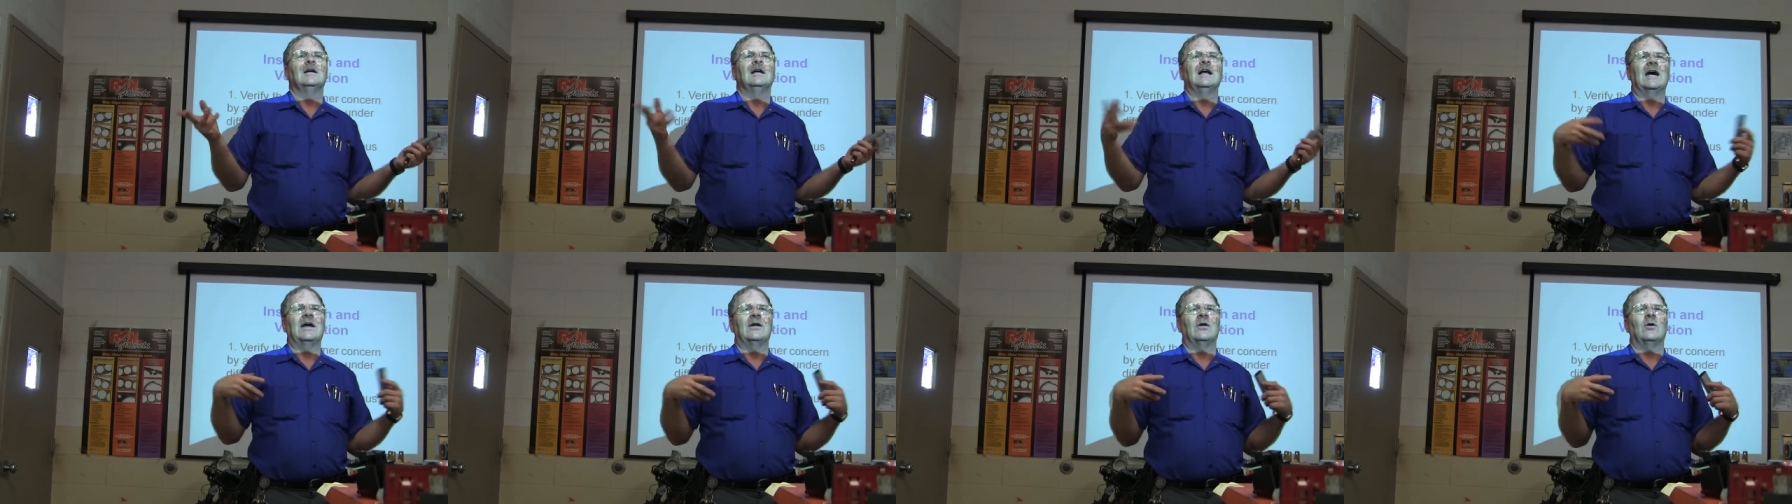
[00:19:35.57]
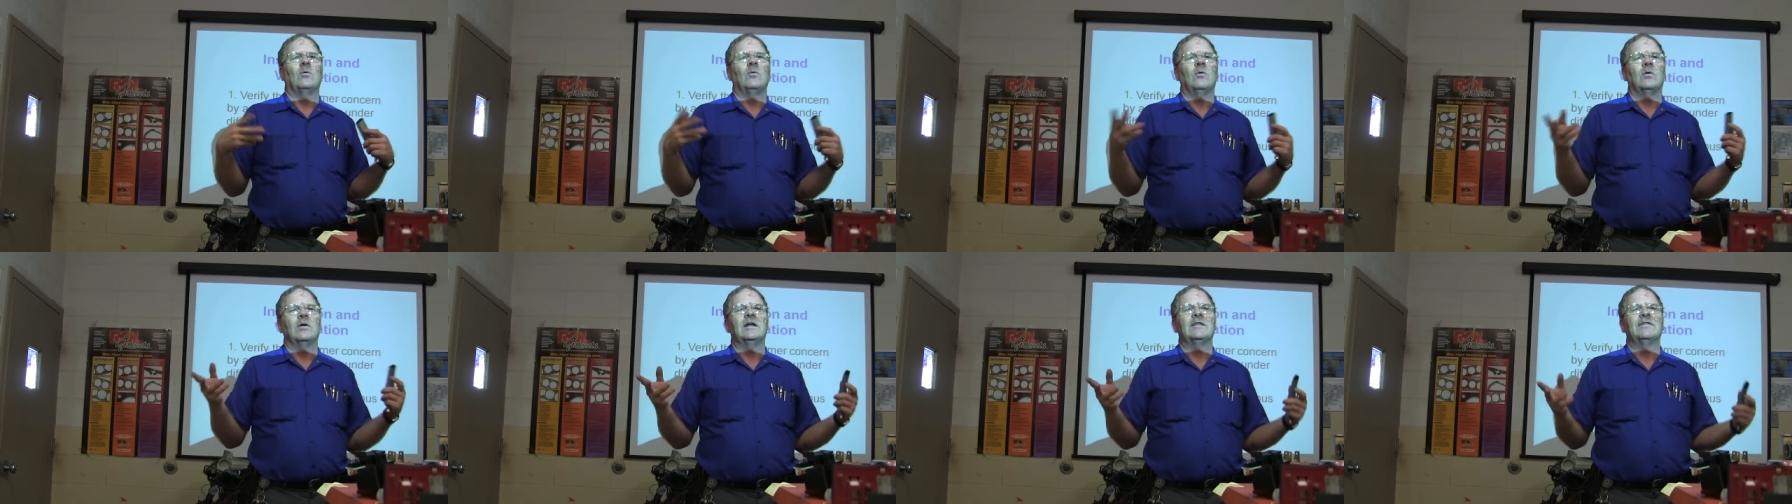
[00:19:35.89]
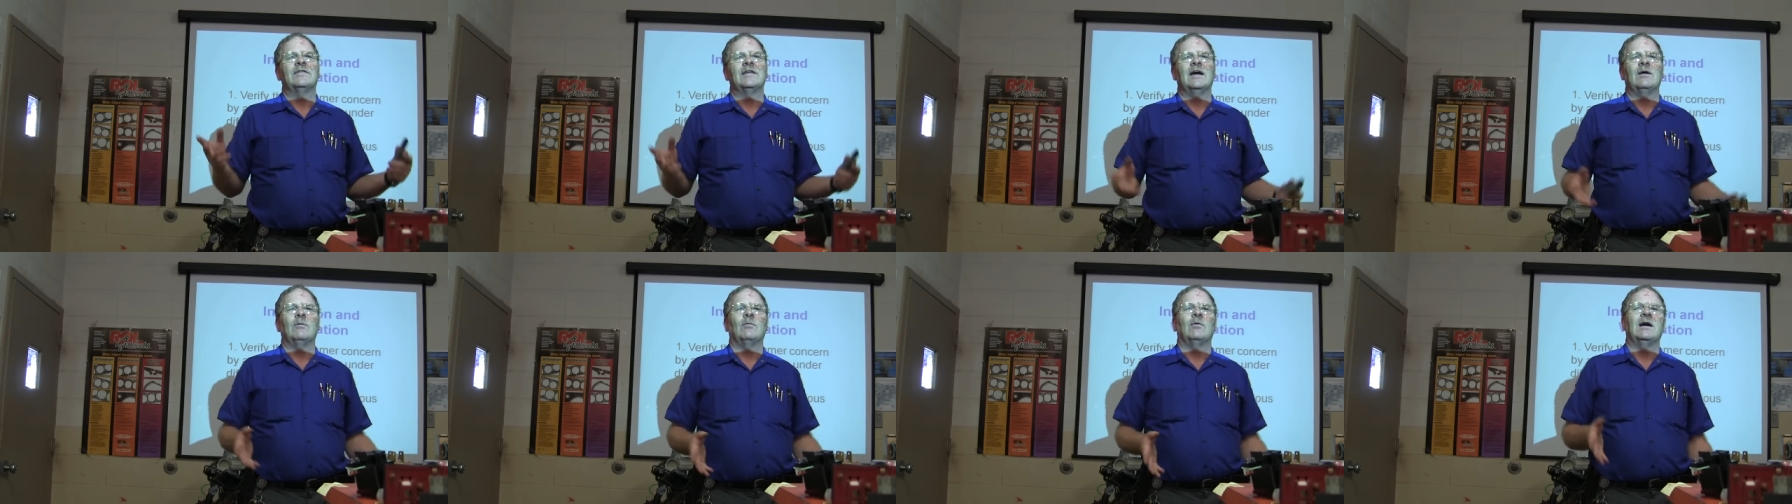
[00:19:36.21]
I don't want it
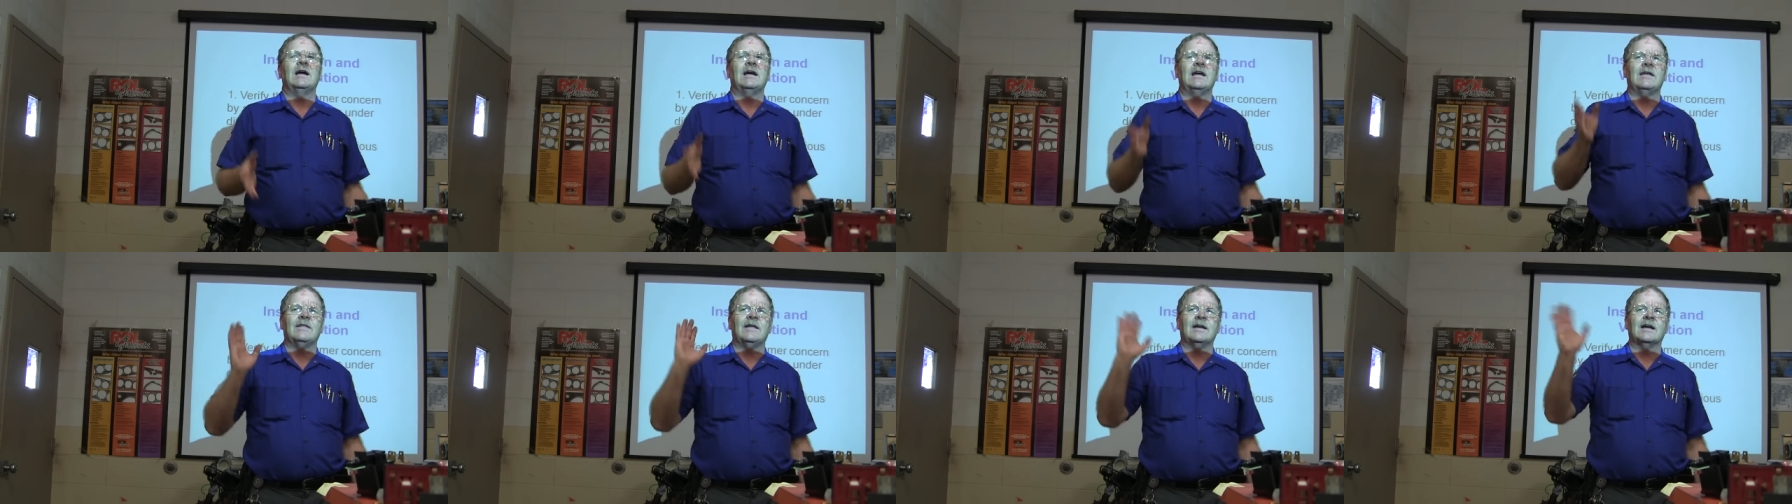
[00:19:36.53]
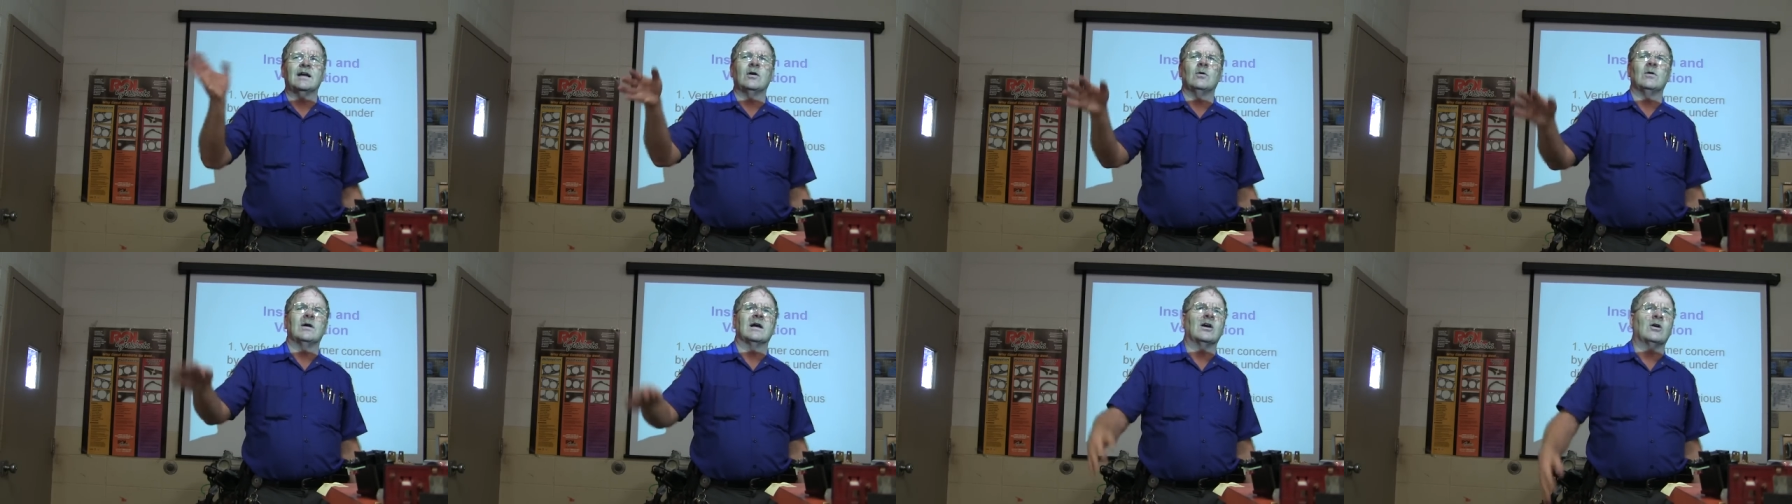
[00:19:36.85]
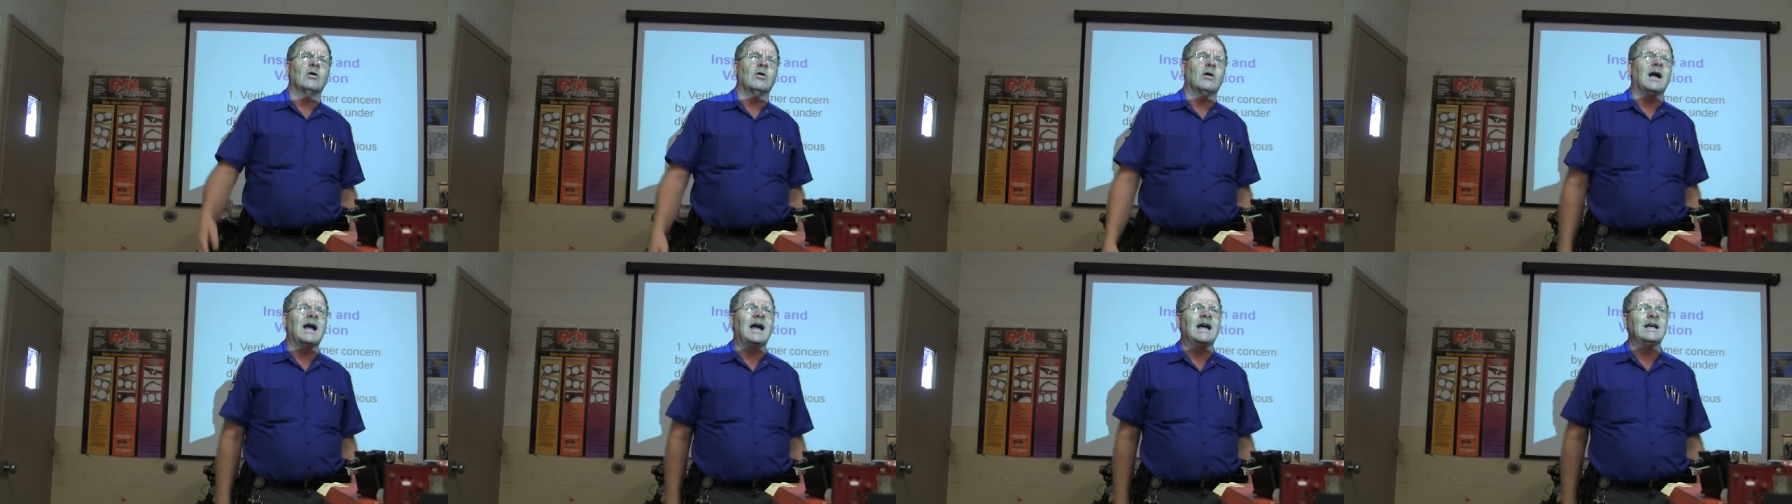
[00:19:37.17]
that way, and they go and
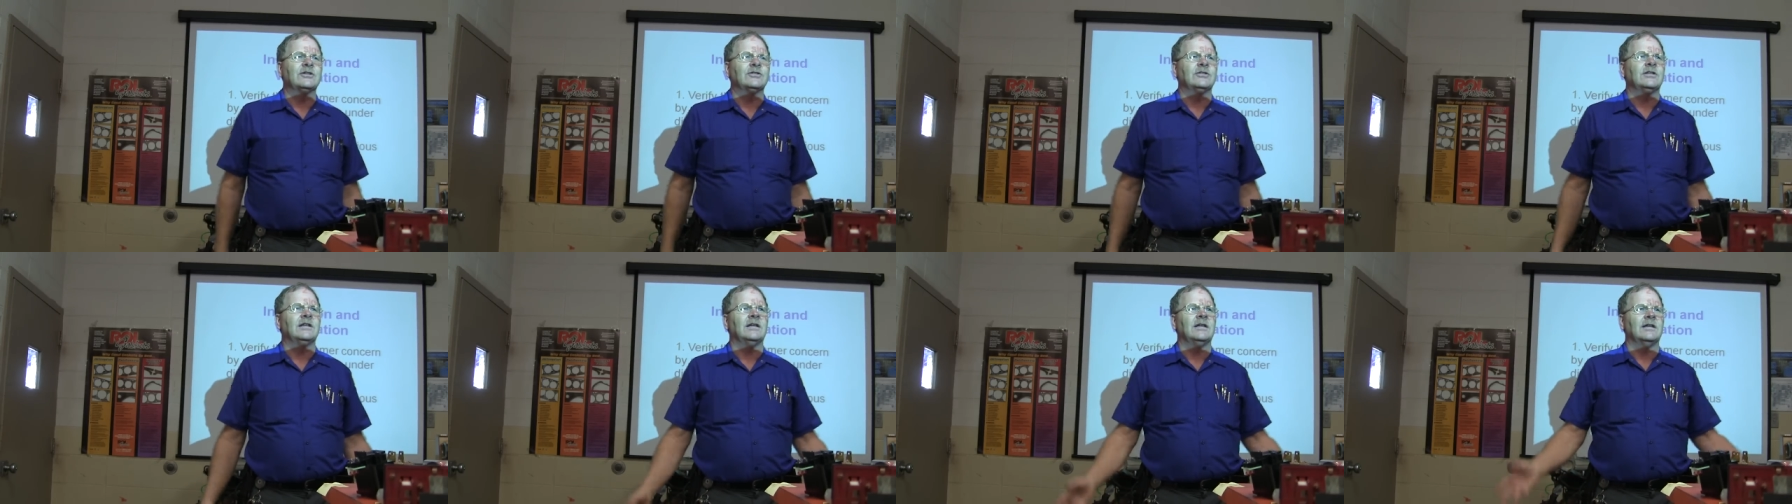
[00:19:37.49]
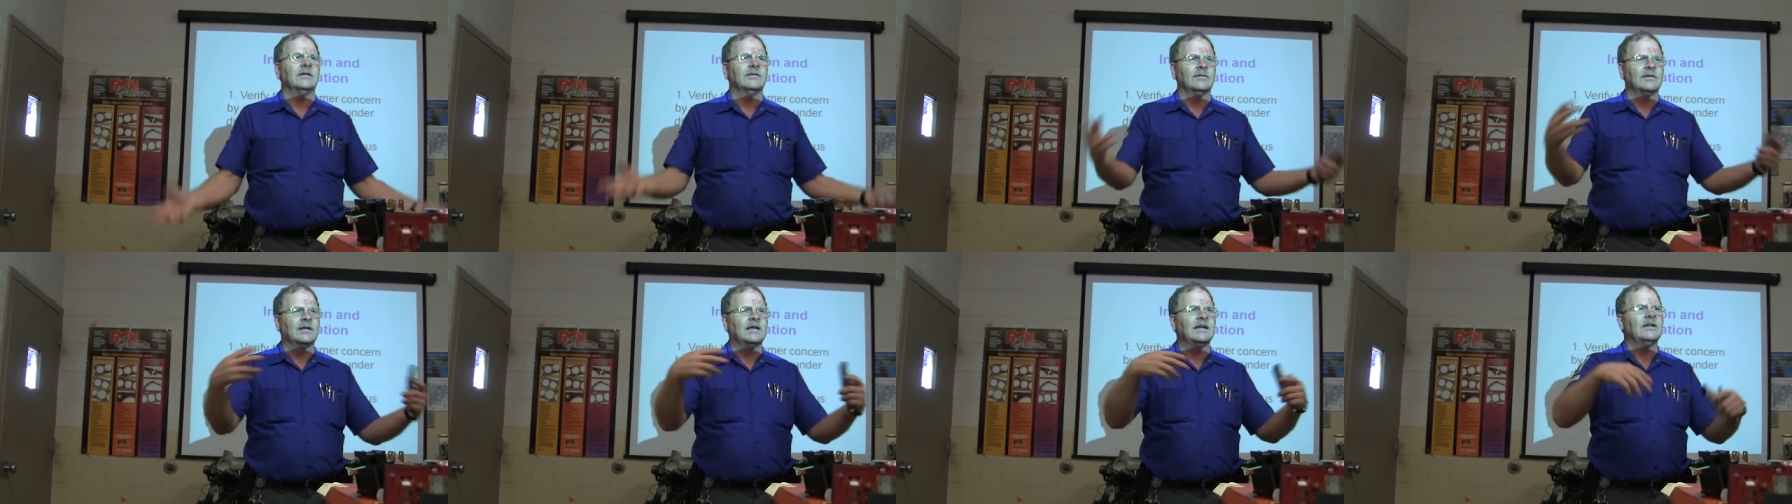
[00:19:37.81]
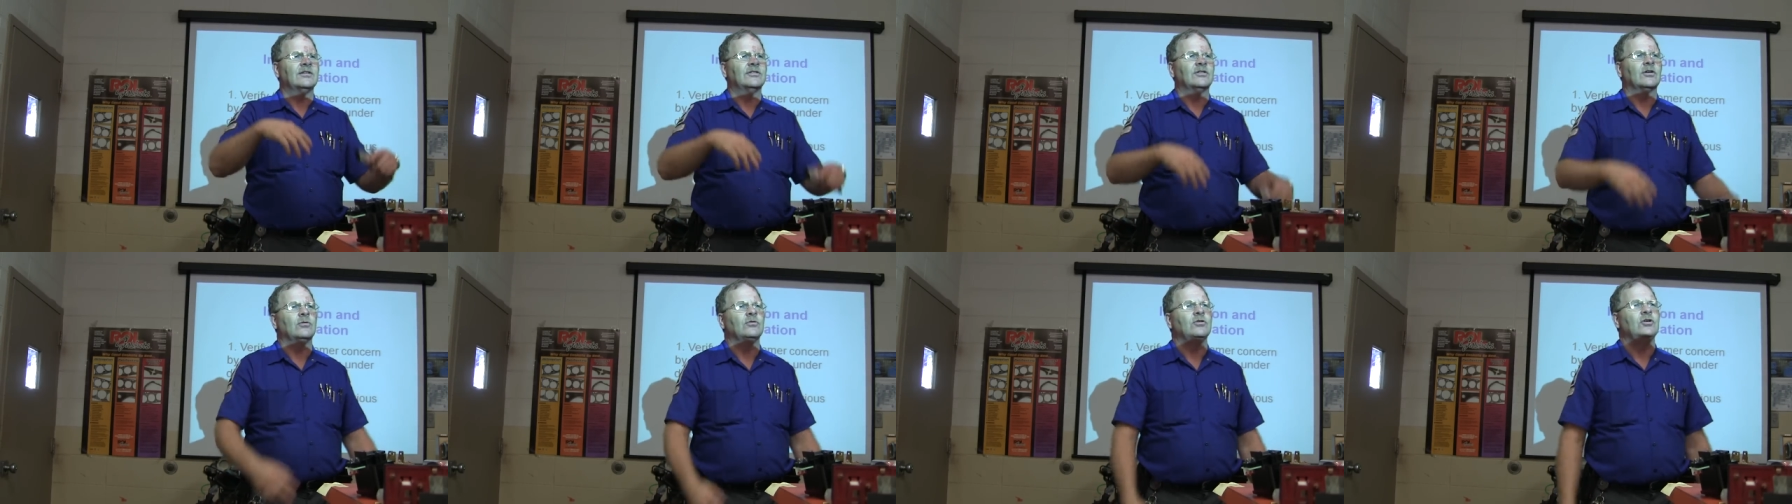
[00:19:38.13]
crash, then, then
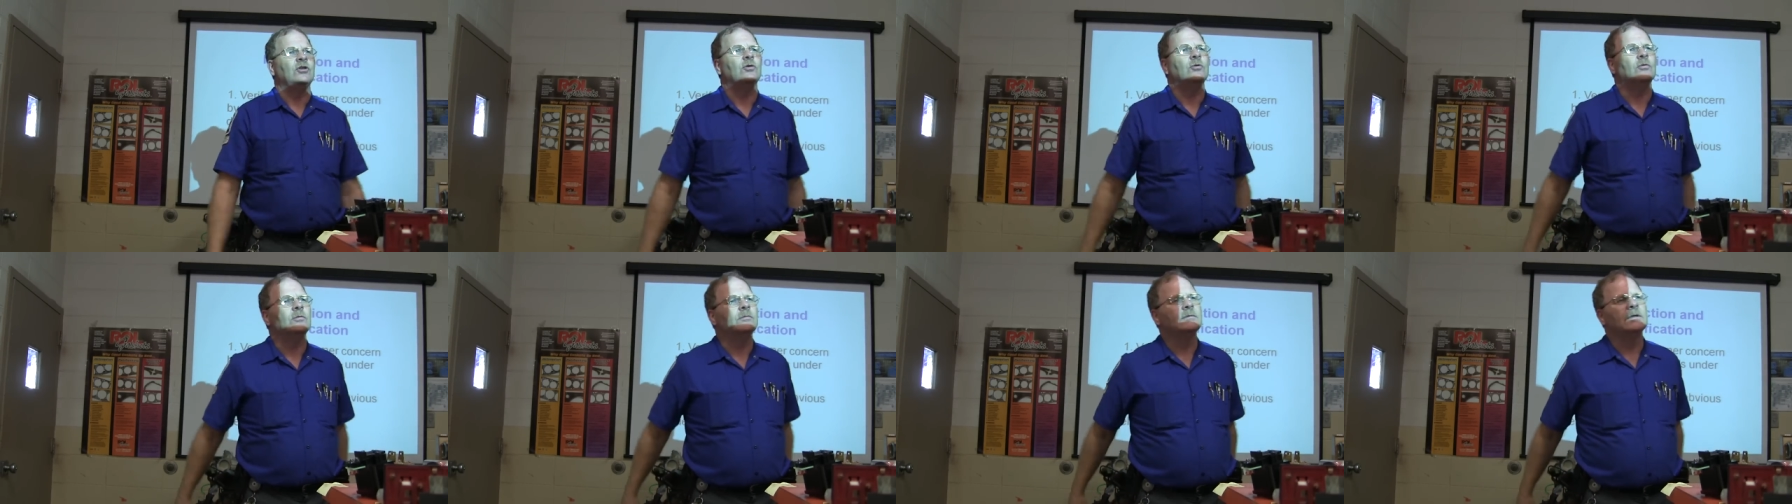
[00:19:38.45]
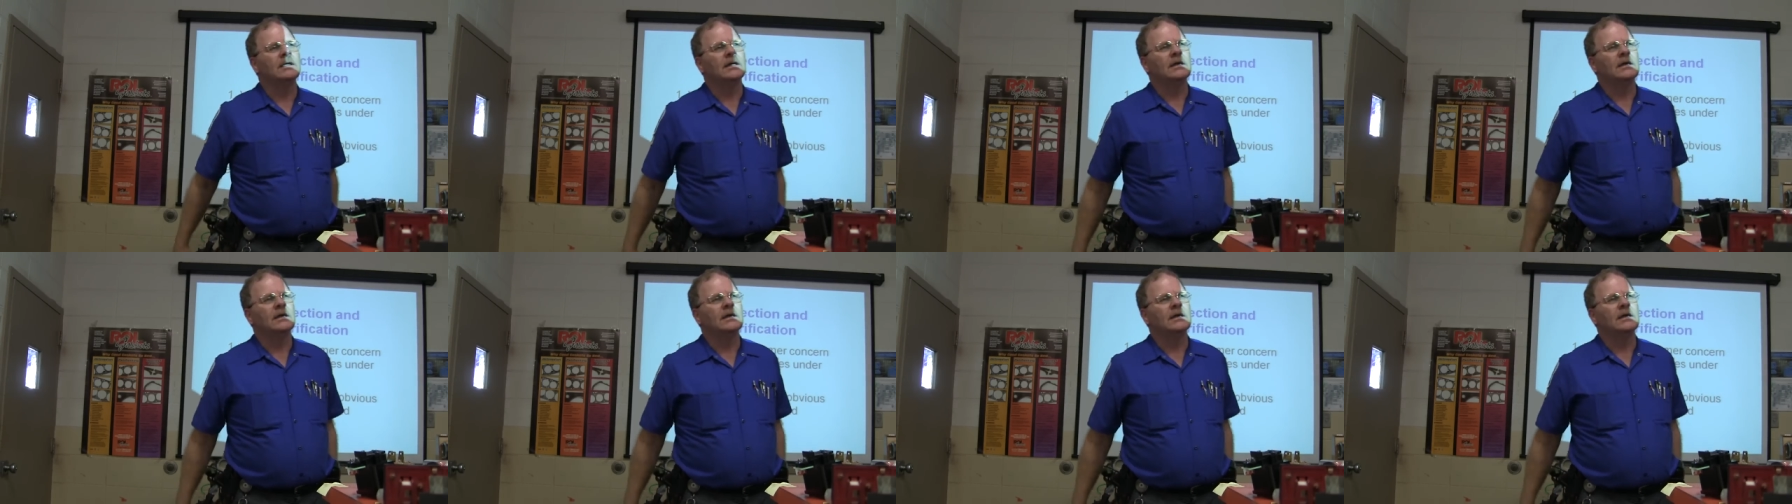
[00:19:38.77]
it's on you.